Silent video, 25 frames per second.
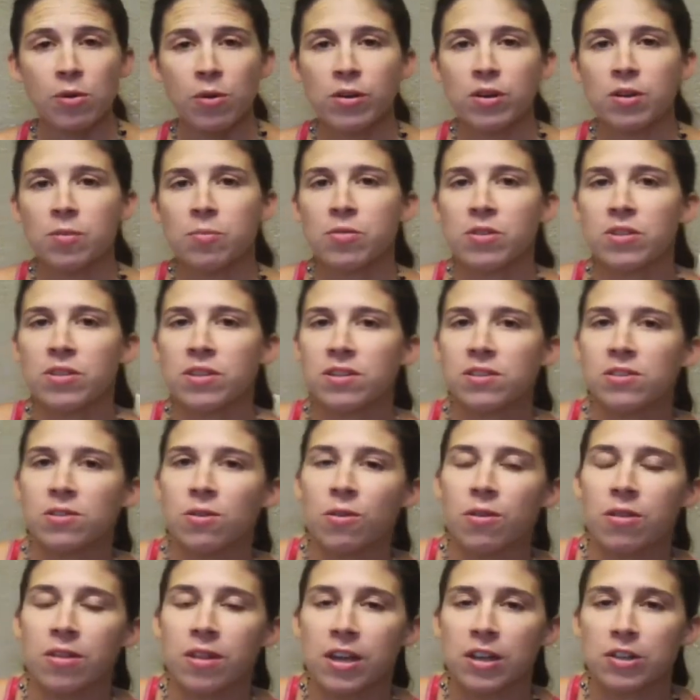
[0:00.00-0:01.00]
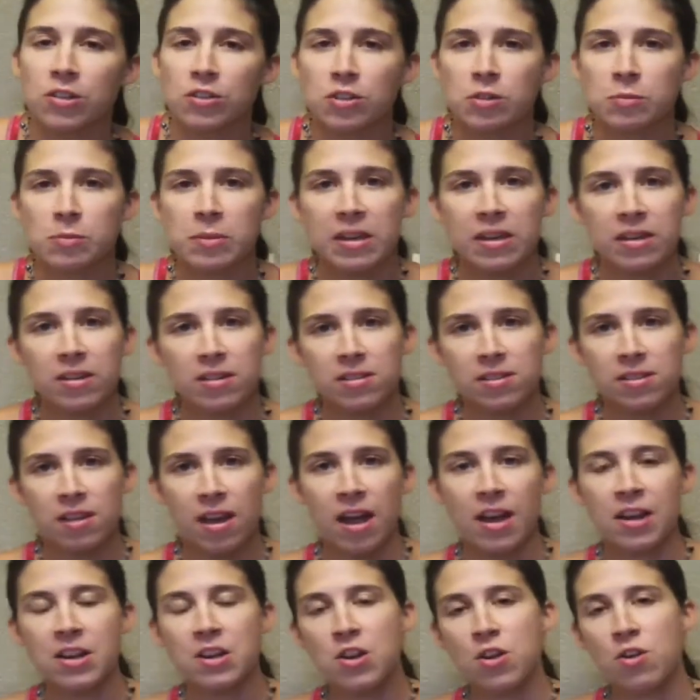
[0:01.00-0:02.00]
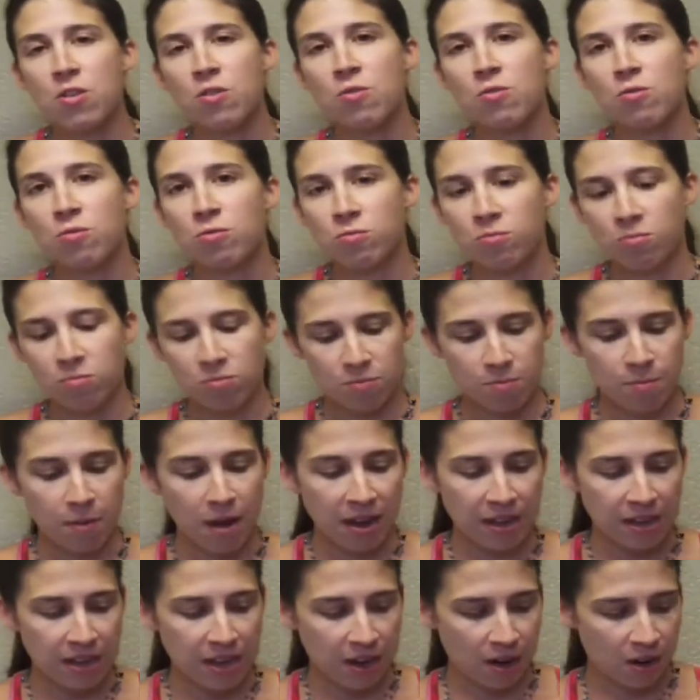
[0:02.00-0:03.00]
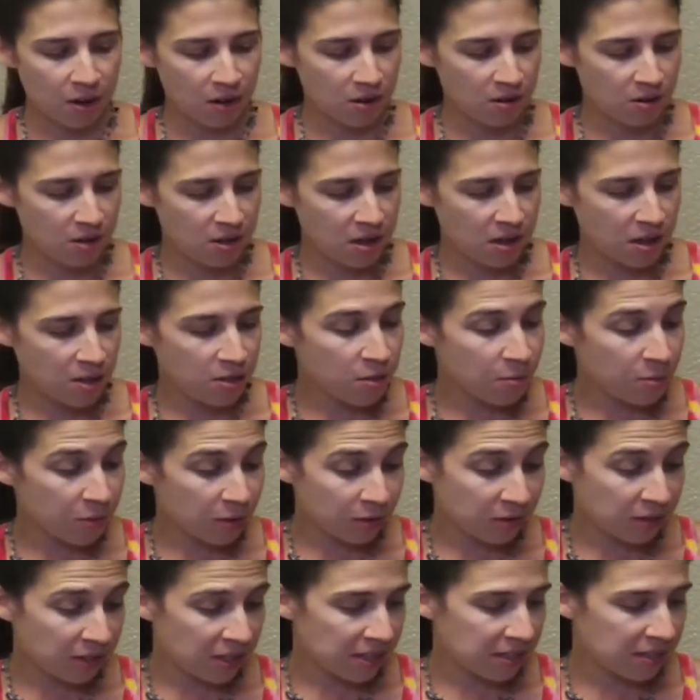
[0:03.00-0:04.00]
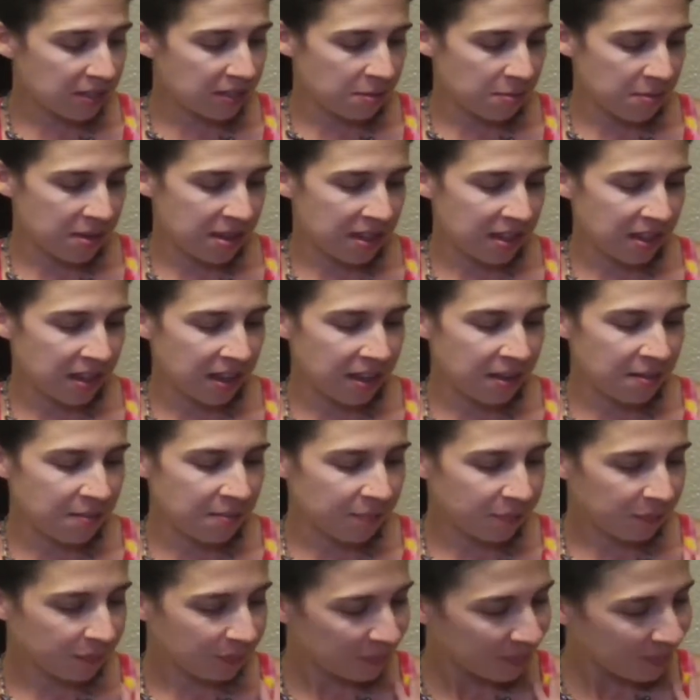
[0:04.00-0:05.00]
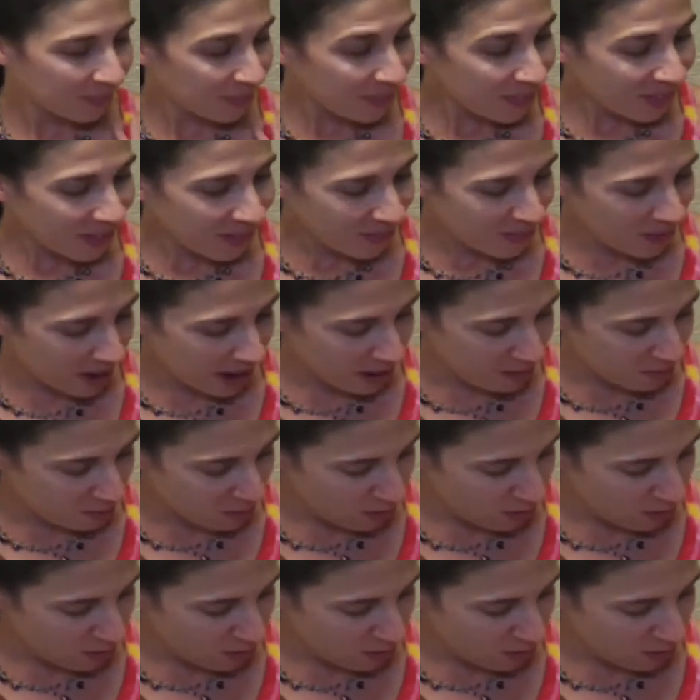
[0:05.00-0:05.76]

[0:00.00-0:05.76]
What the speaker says: I'm going to put this whole thing, just because I know my care the most intimately, right,